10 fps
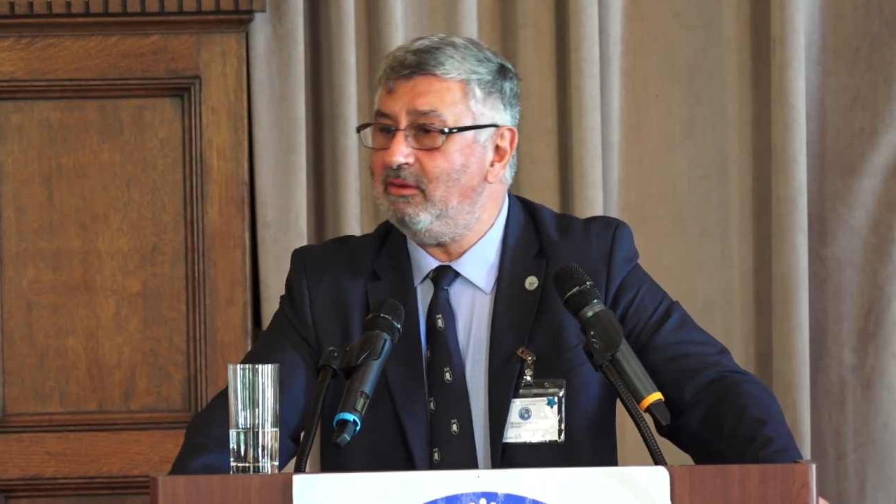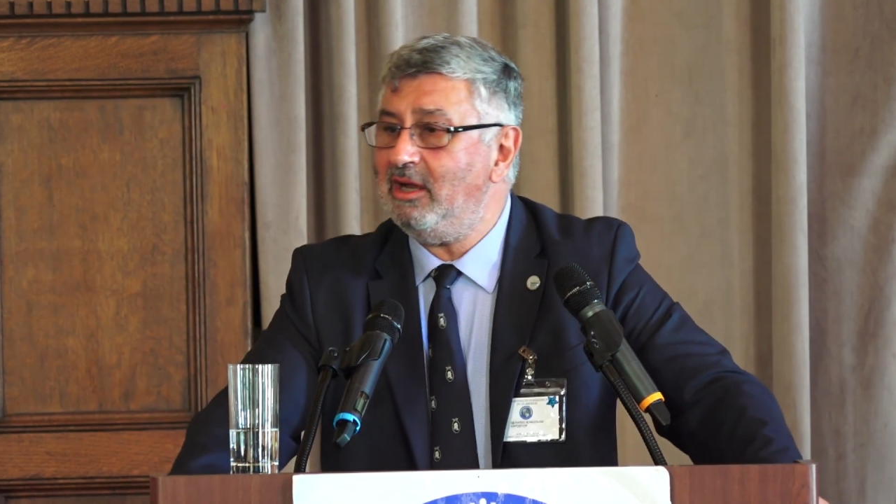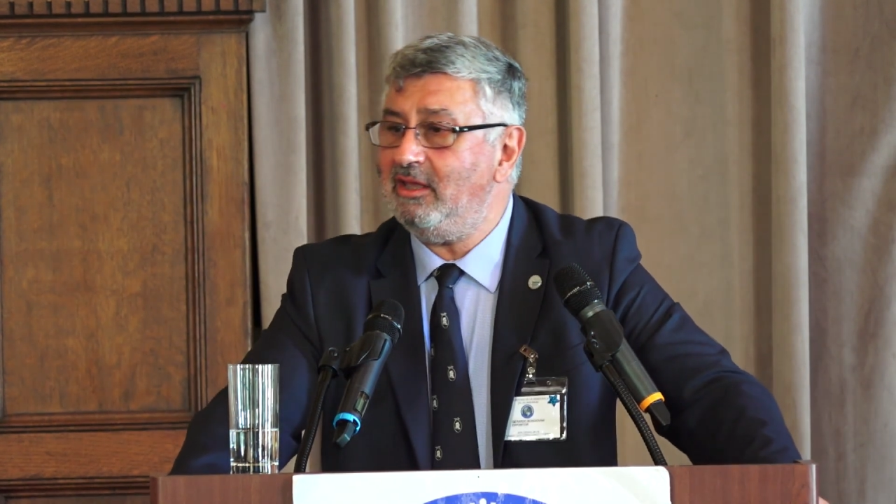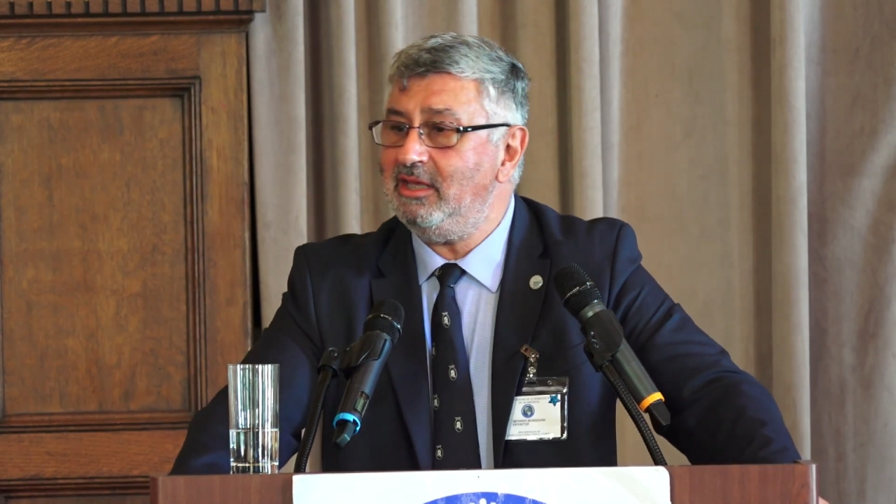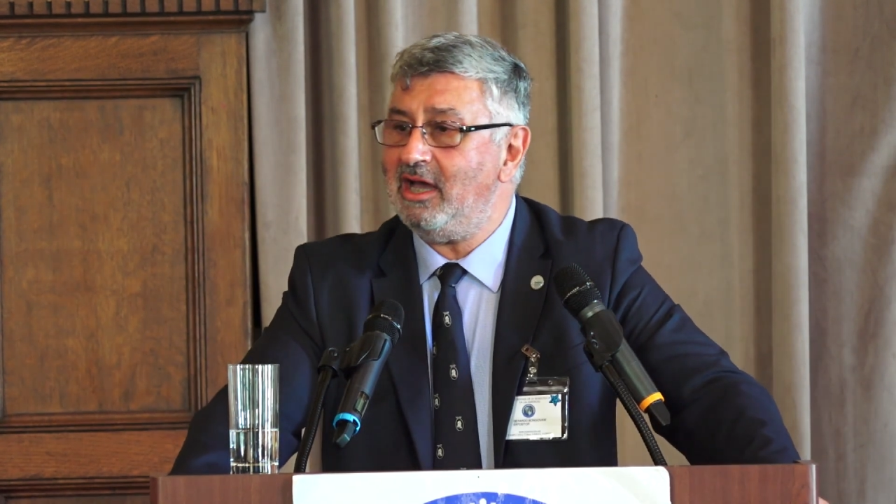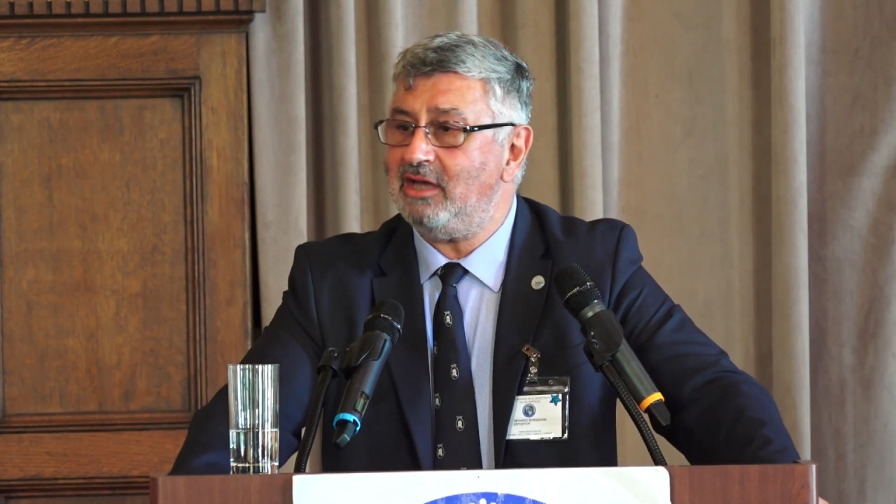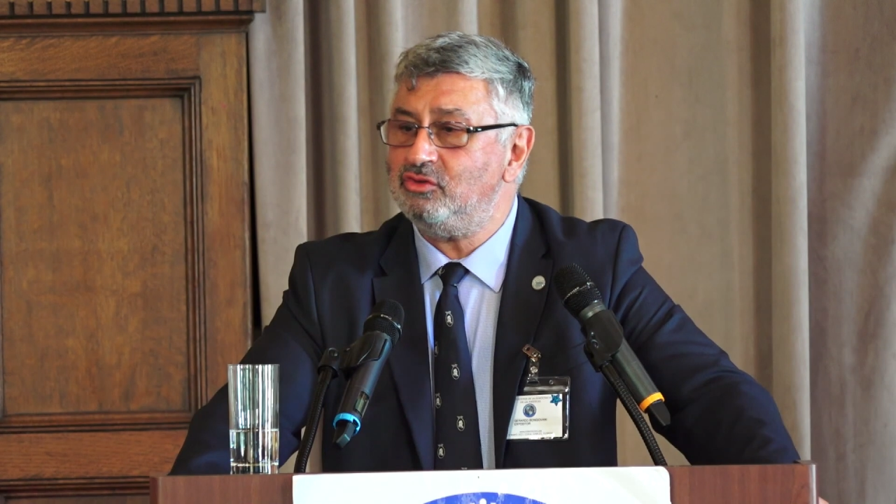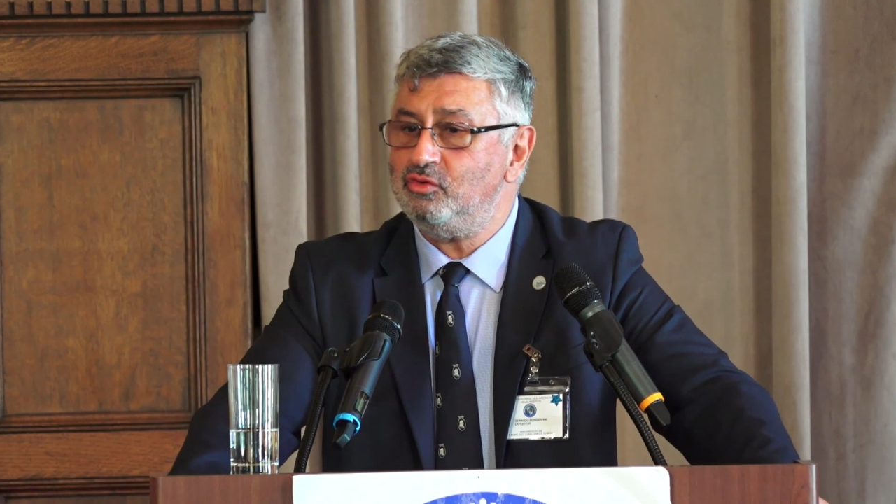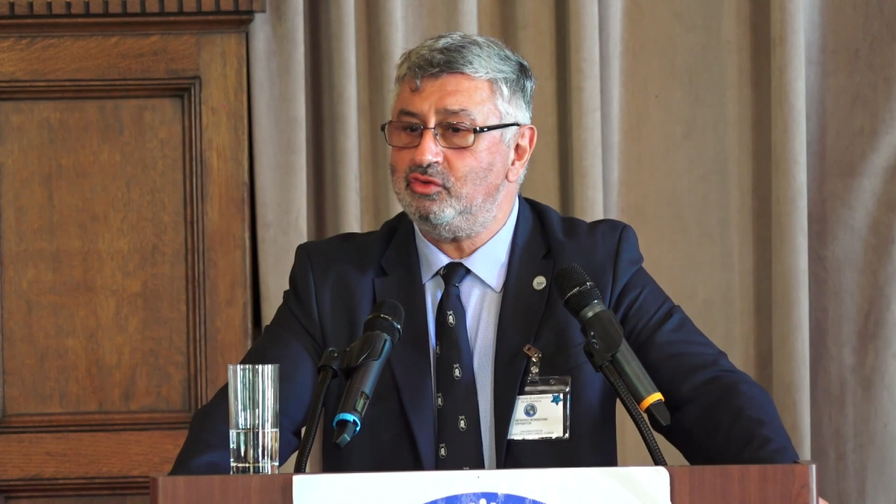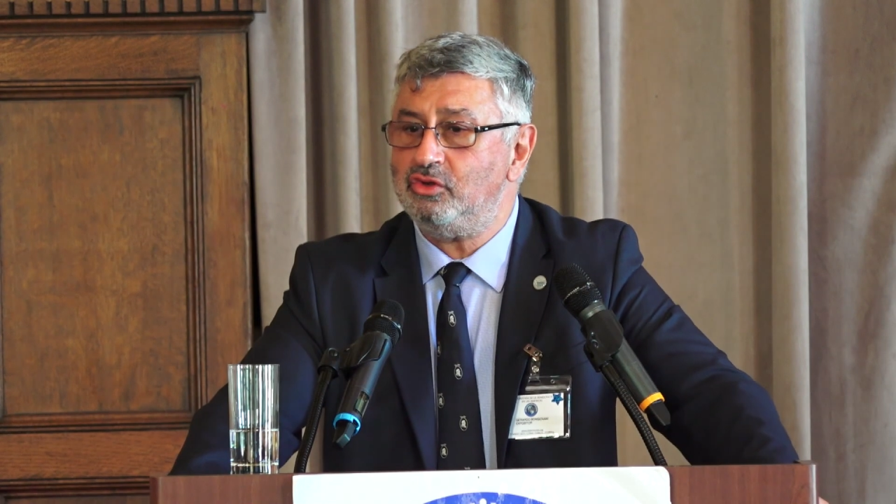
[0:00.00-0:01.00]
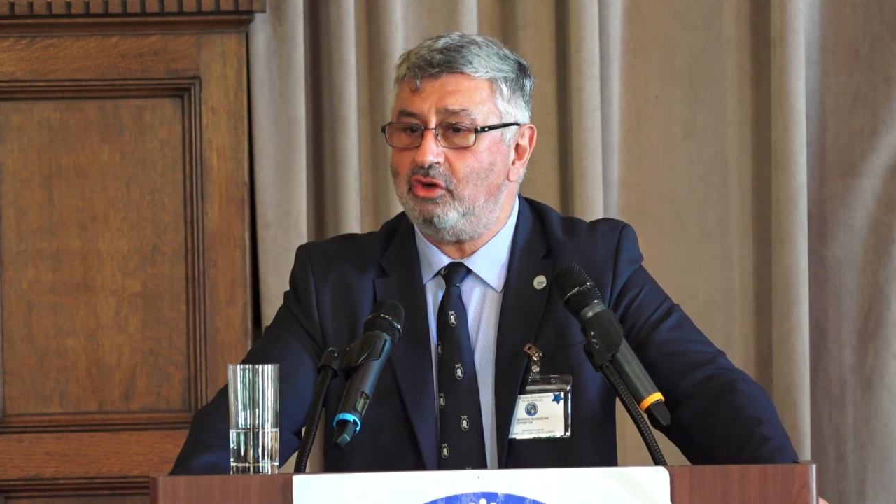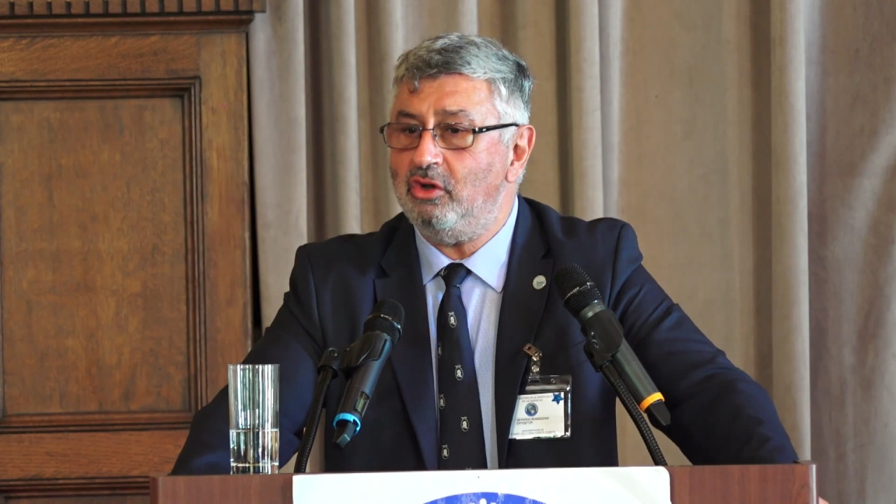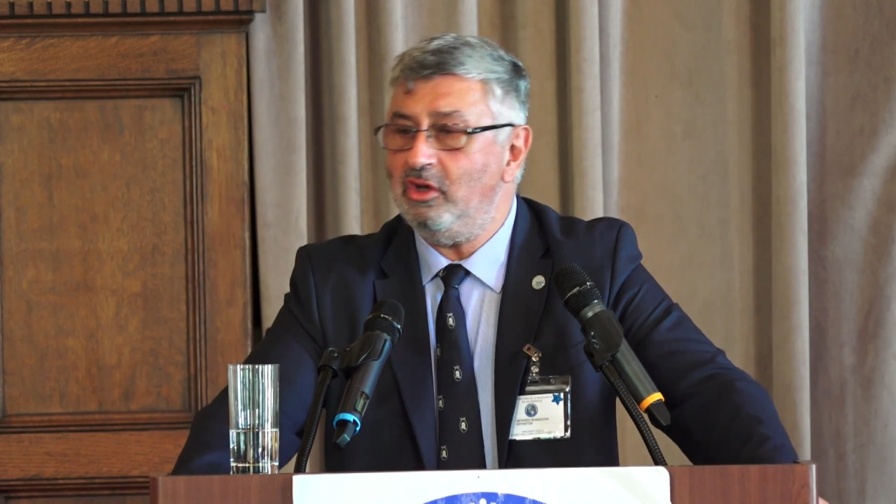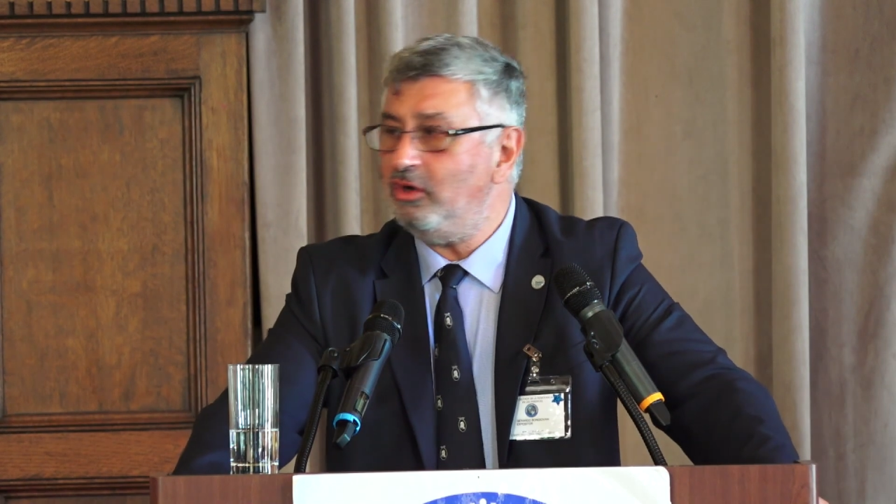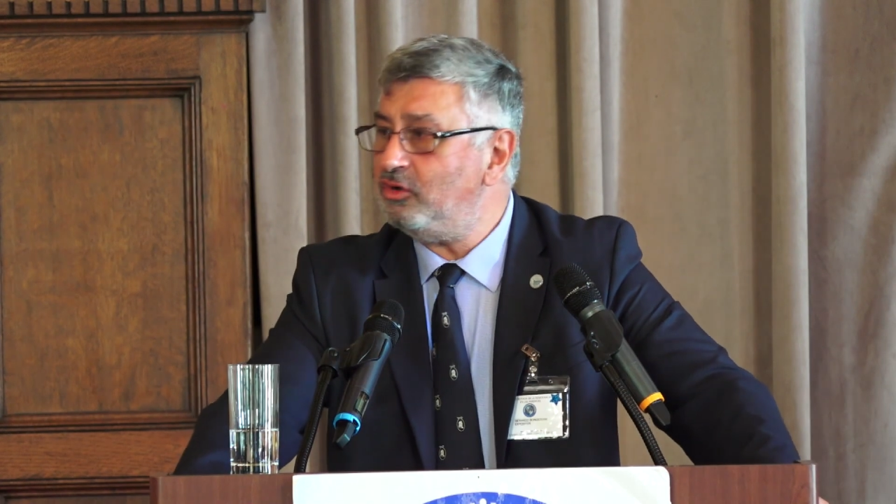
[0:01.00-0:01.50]

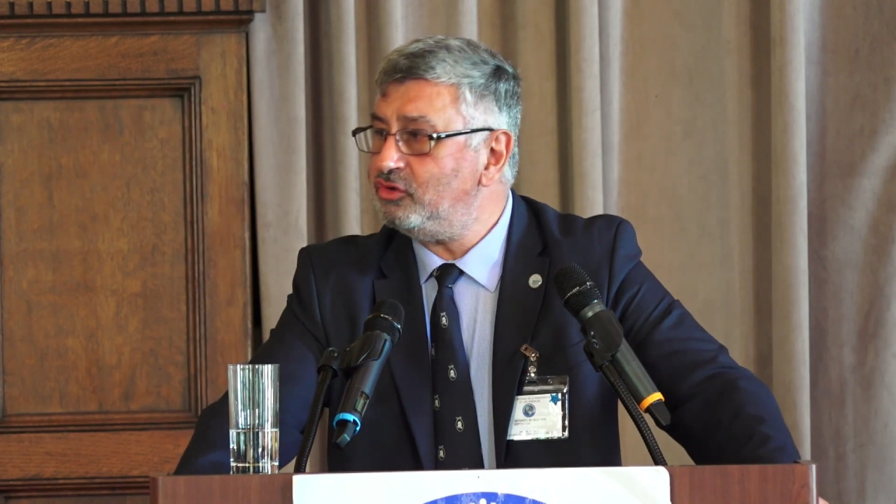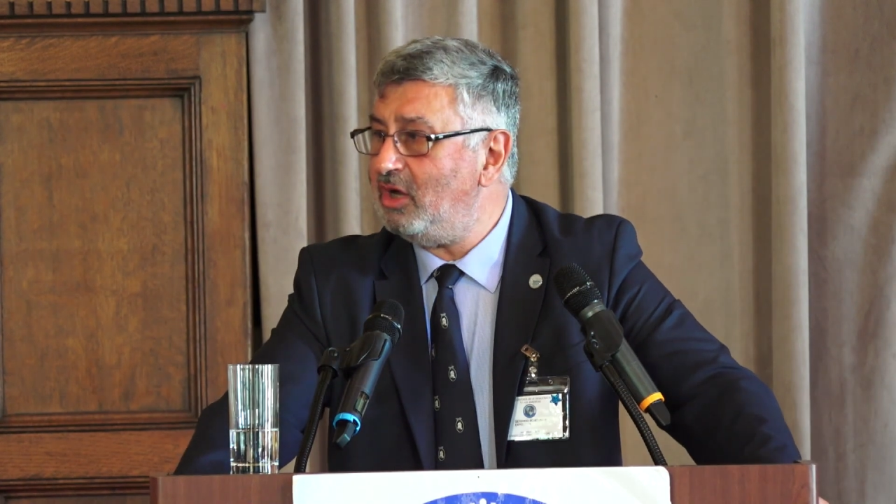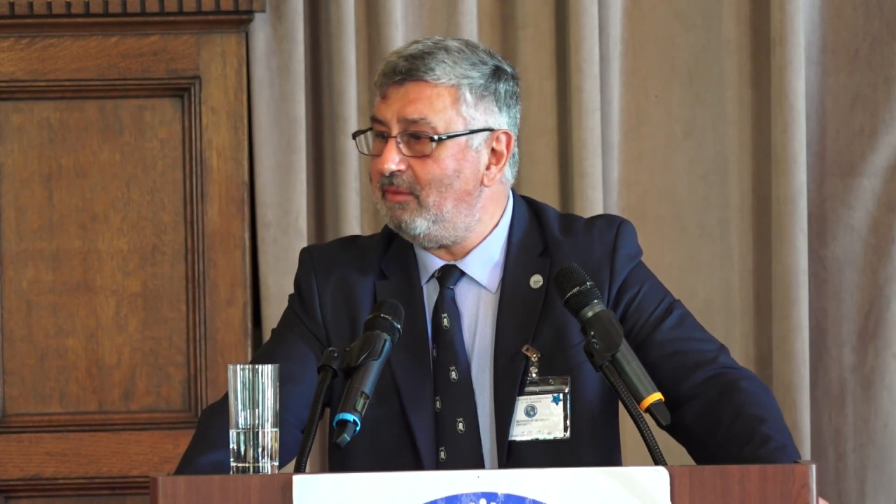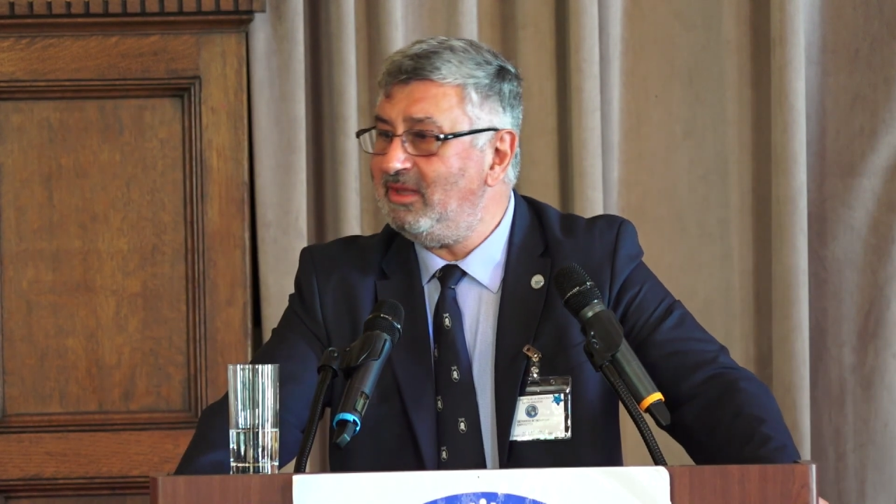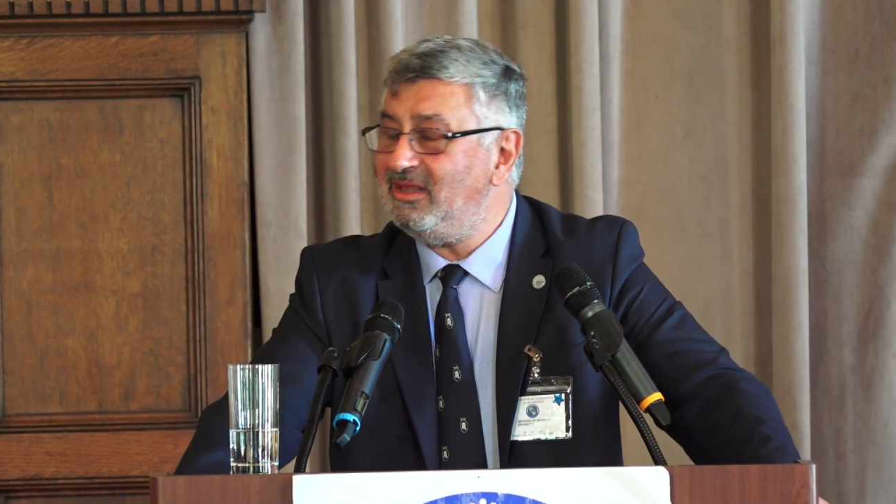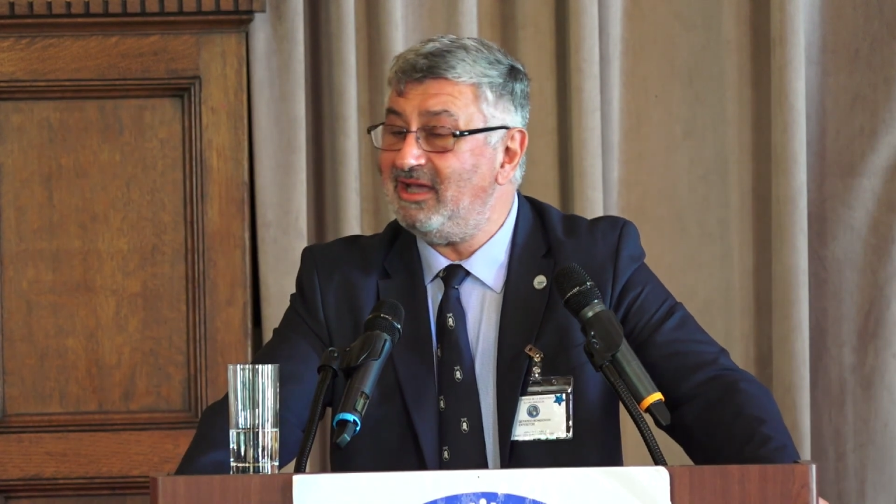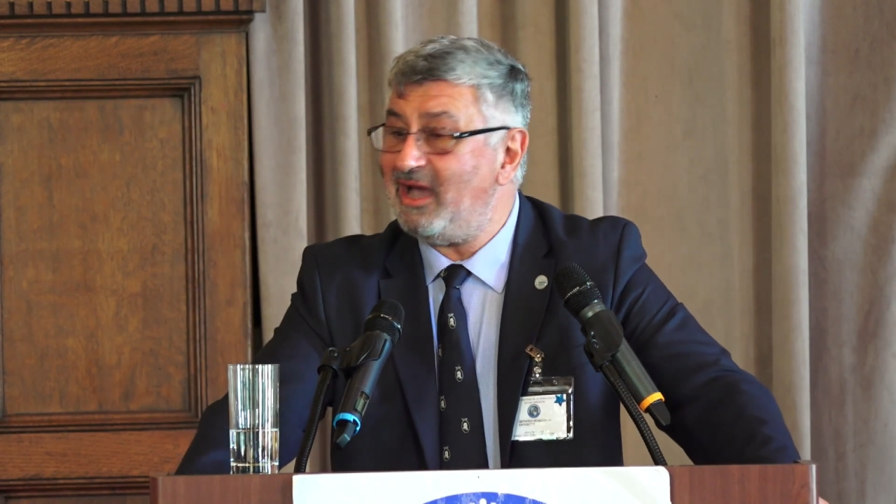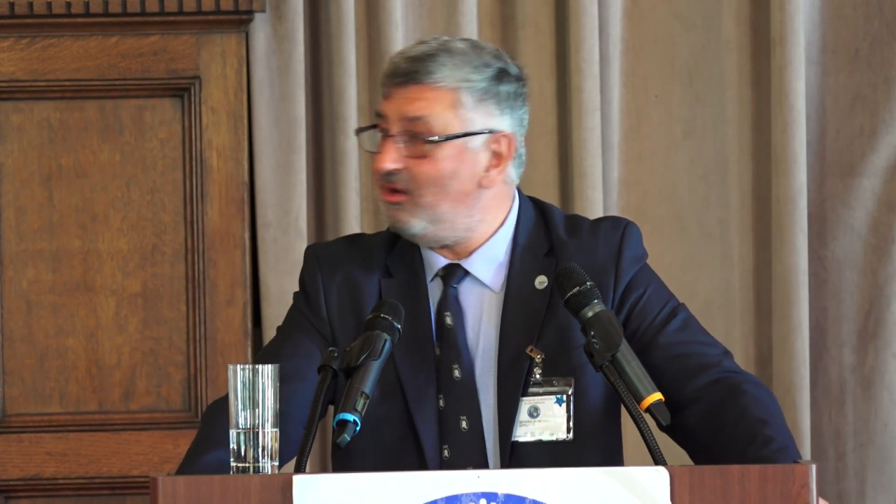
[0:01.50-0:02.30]
Ibero-America.